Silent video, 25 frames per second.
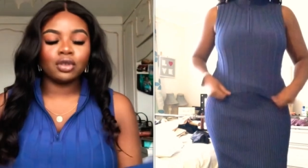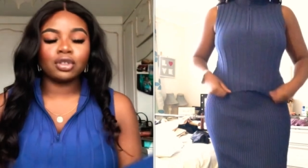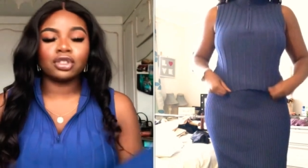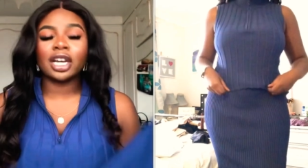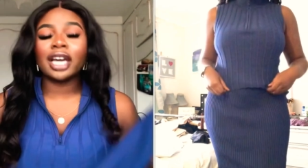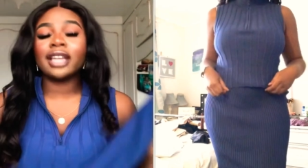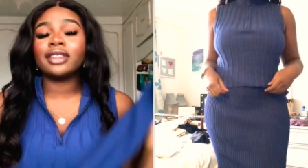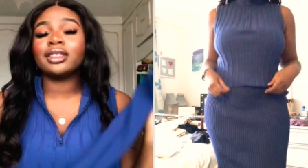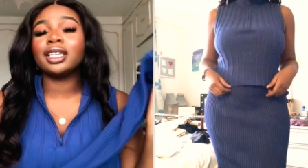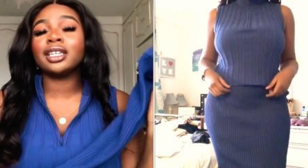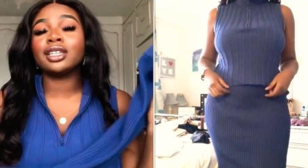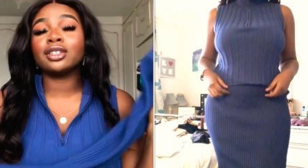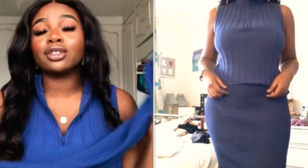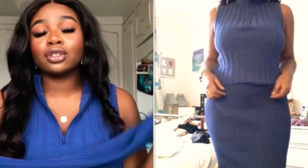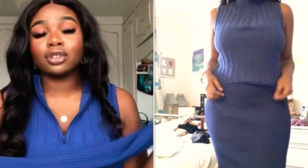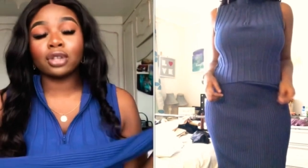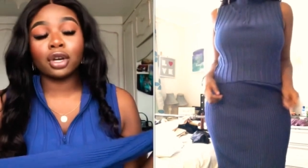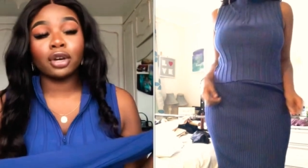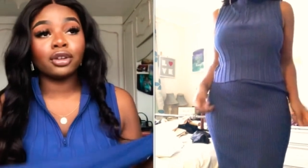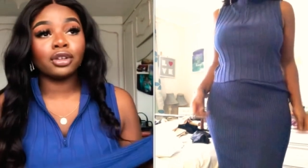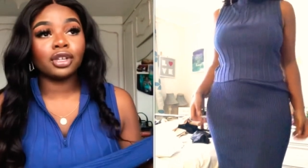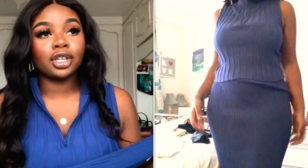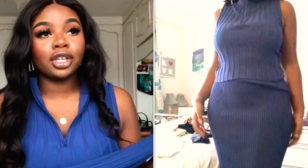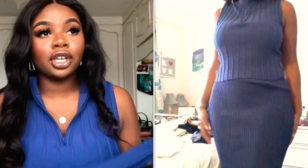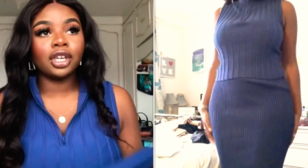I think is so
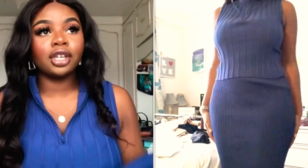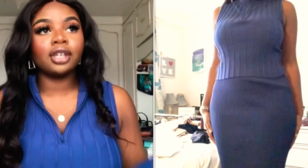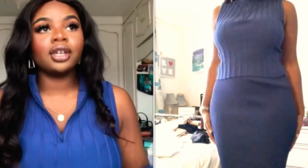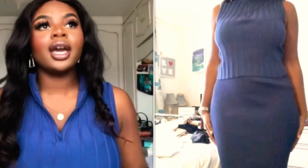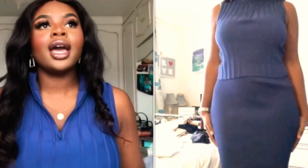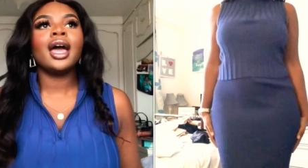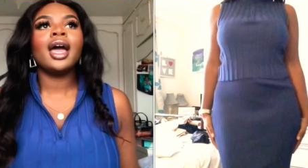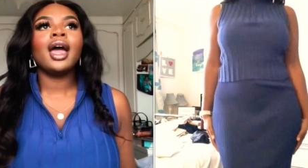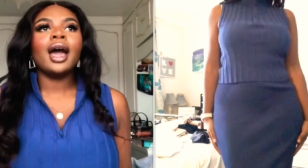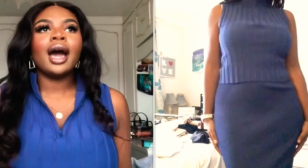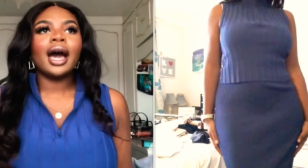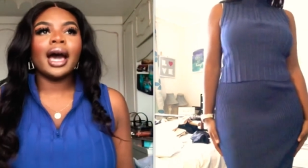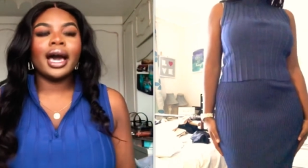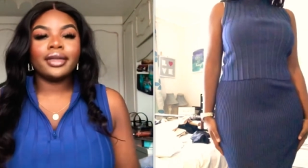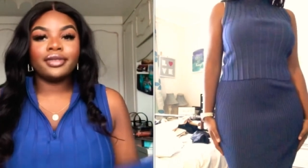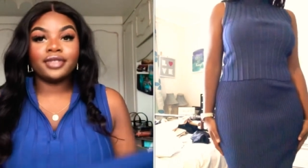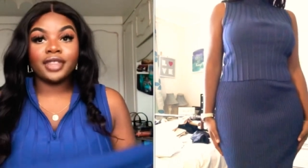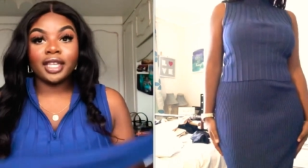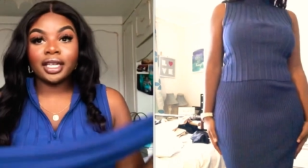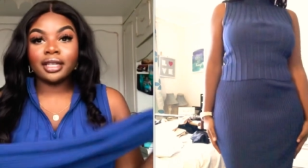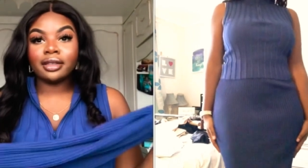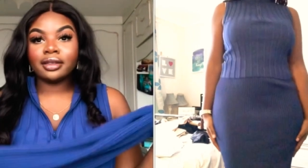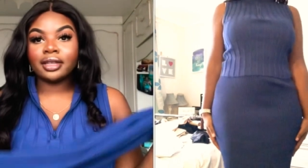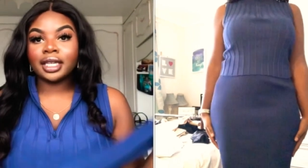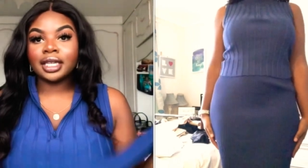cute. I
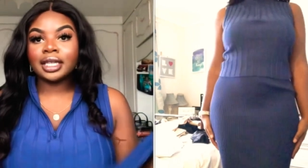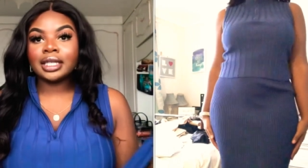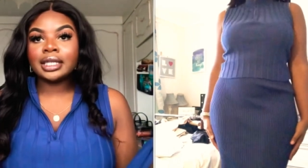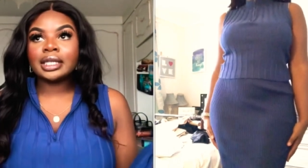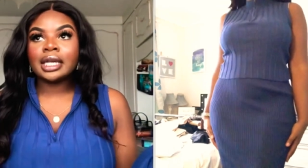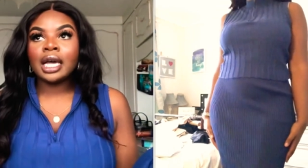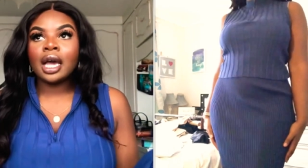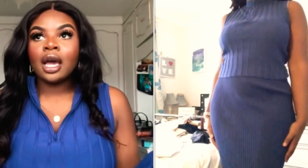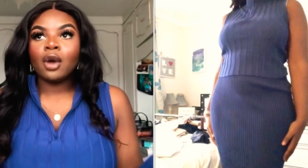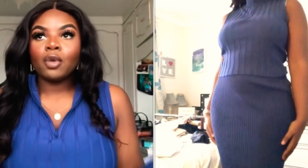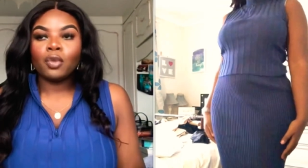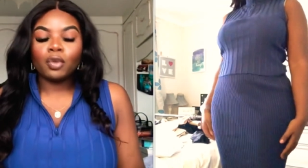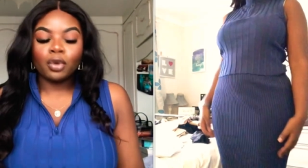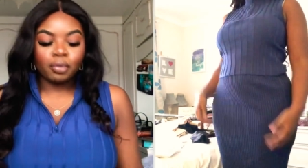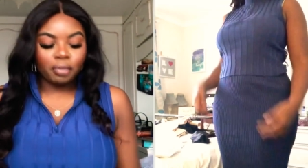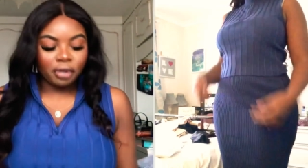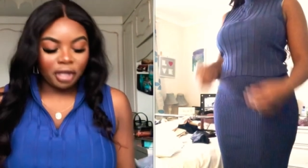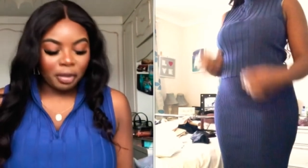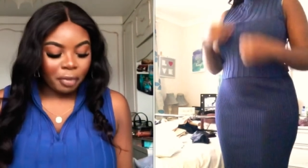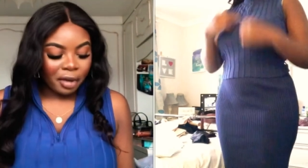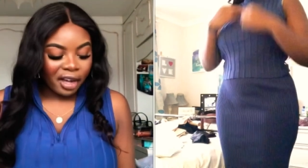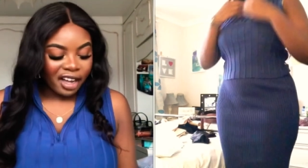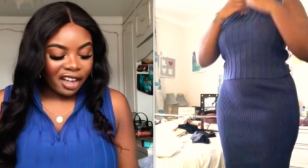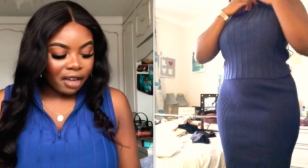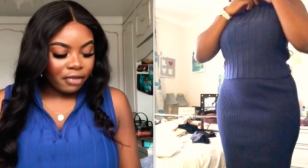think this would be
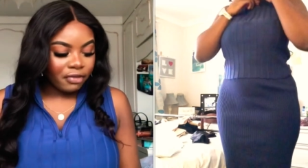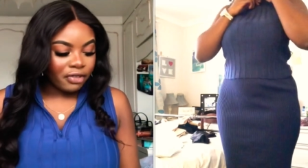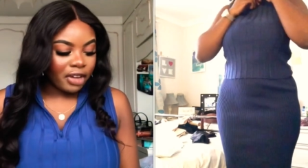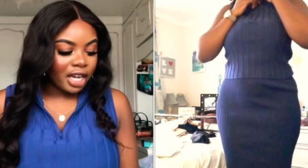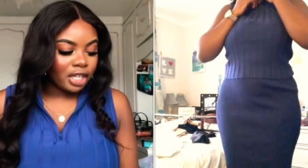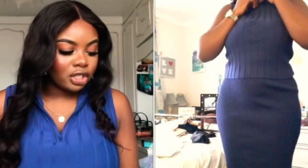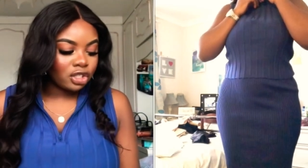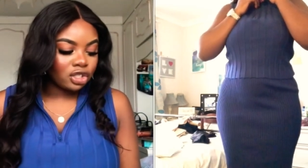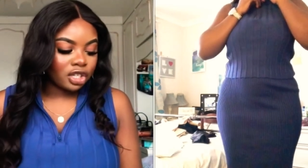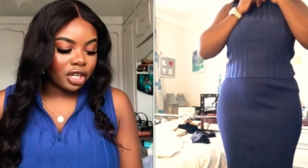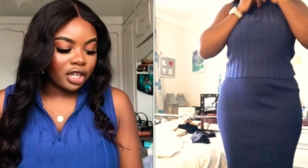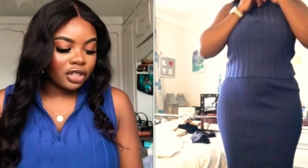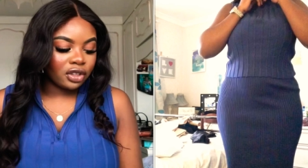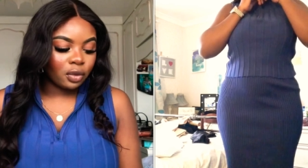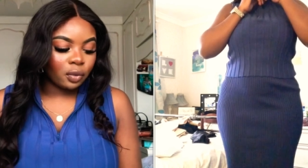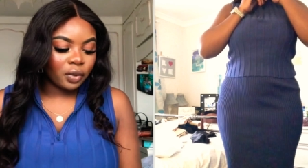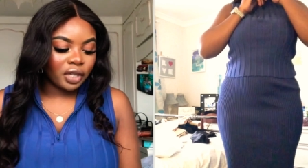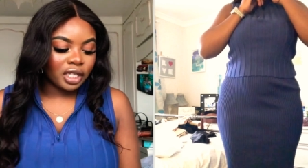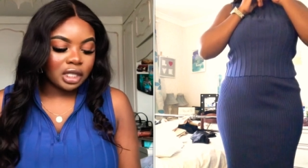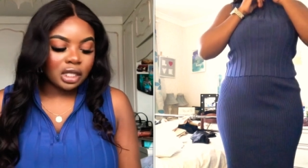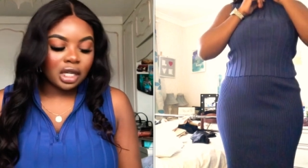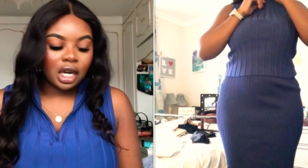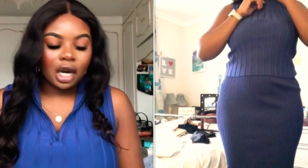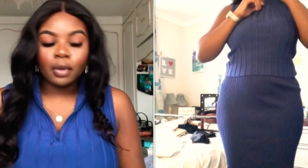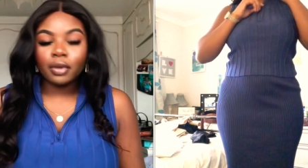perfect, you know, in the
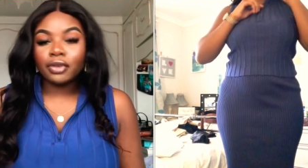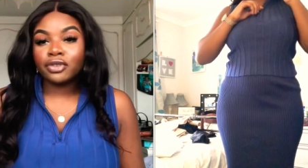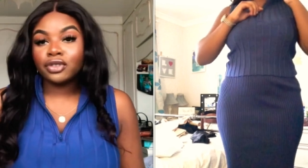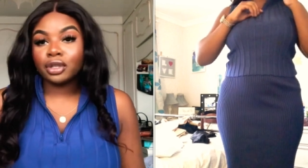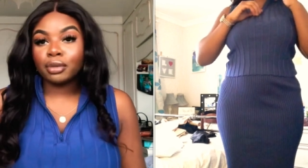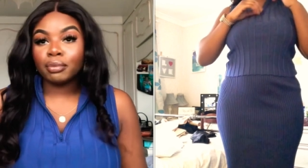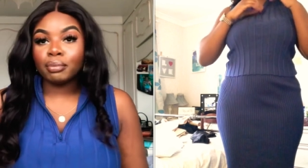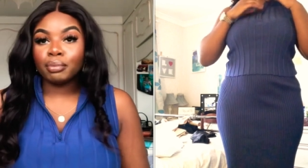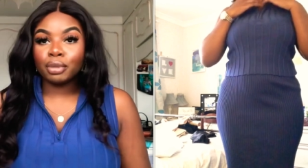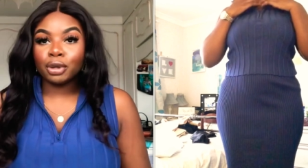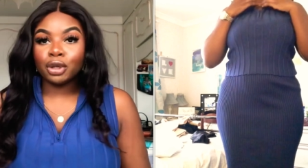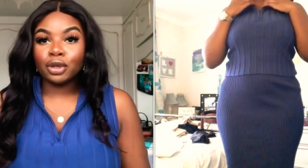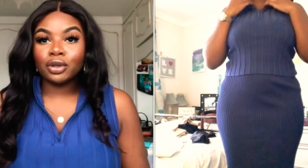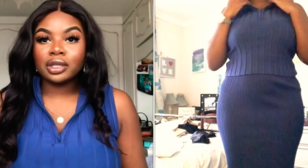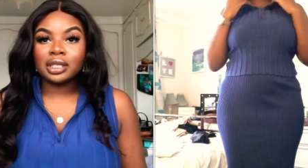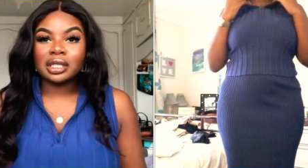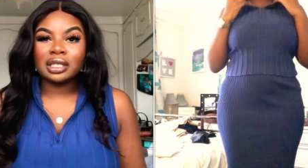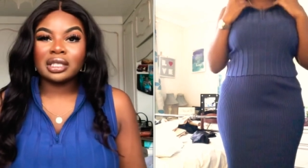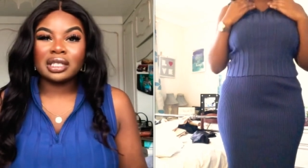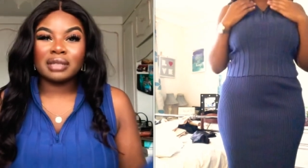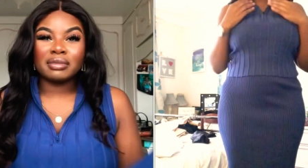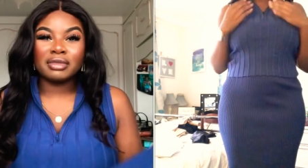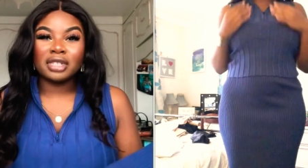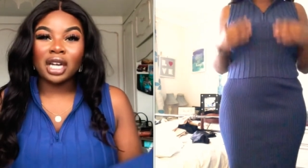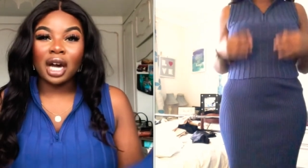winter with some boots and
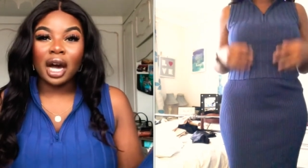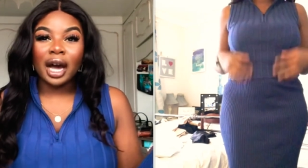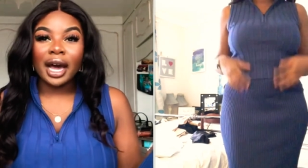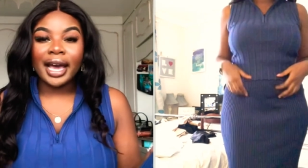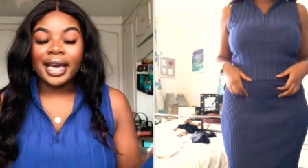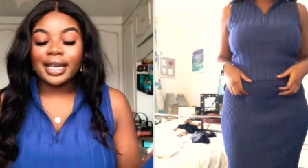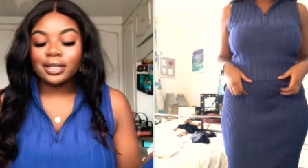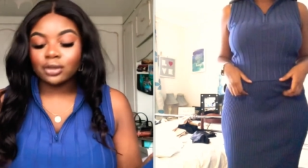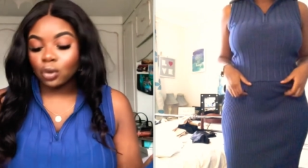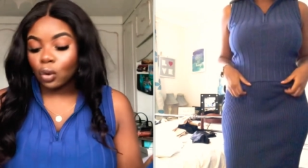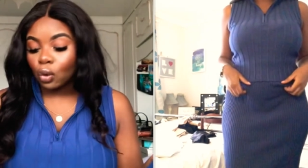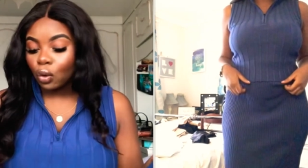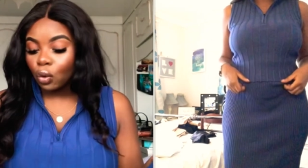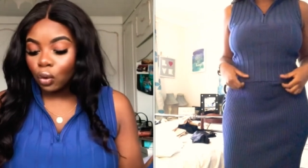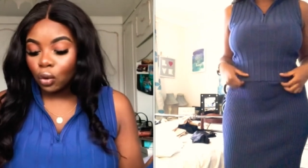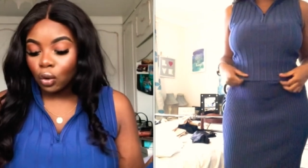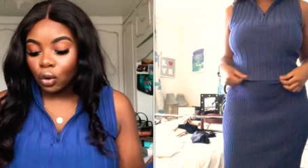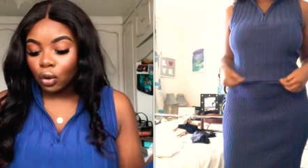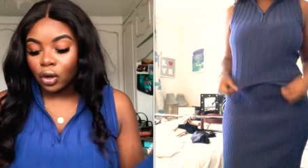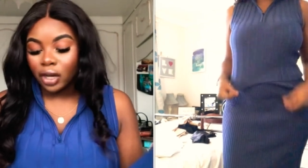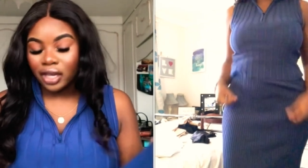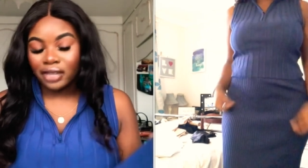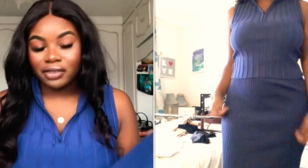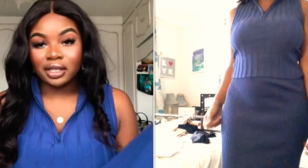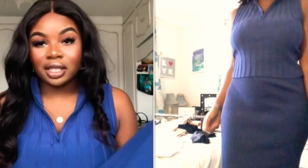some tights or
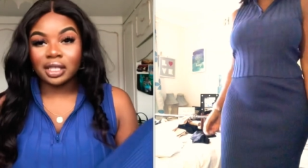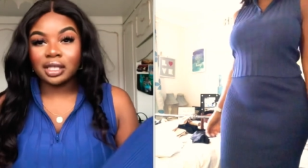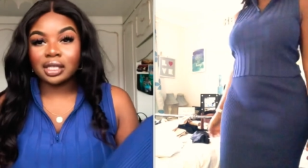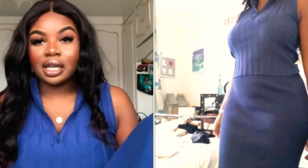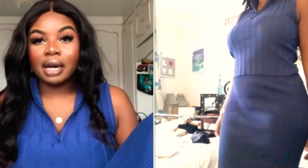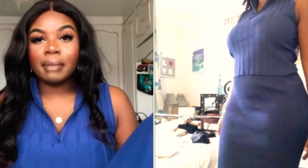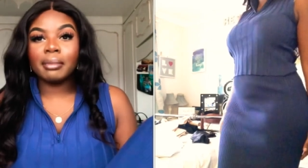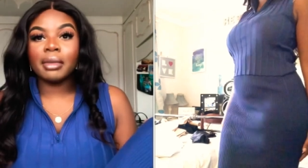in the summer.